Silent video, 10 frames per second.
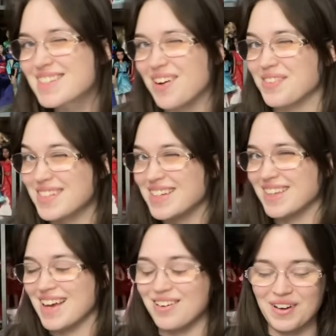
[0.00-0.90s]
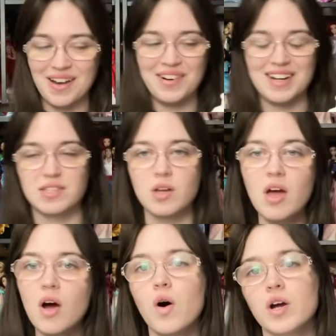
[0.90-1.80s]
You have to stay till the end to find out what it is,
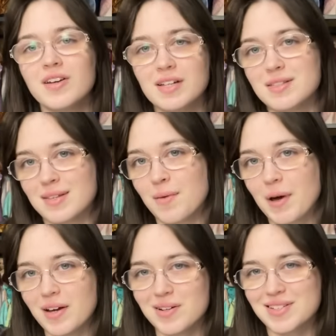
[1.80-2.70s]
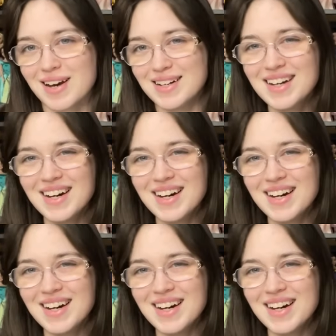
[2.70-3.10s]
or you can skip. I understand.